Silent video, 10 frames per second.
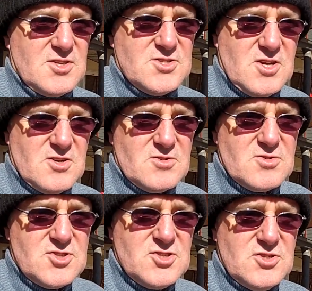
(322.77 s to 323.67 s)
so
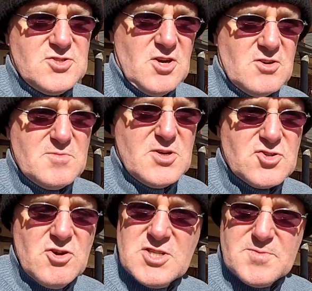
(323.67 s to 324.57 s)
she's going to be
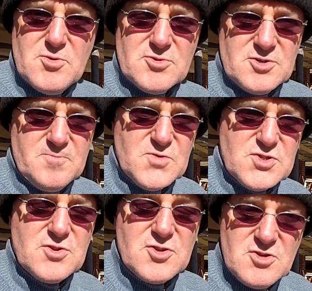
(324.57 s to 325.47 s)
transported
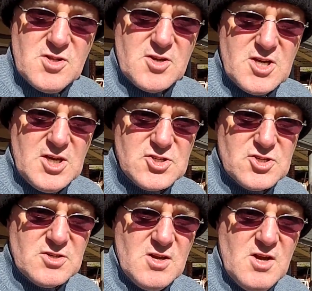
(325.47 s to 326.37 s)
to the new
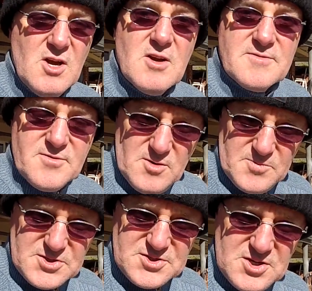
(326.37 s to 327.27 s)
location
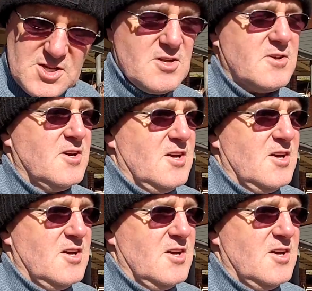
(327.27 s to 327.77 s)
from the city,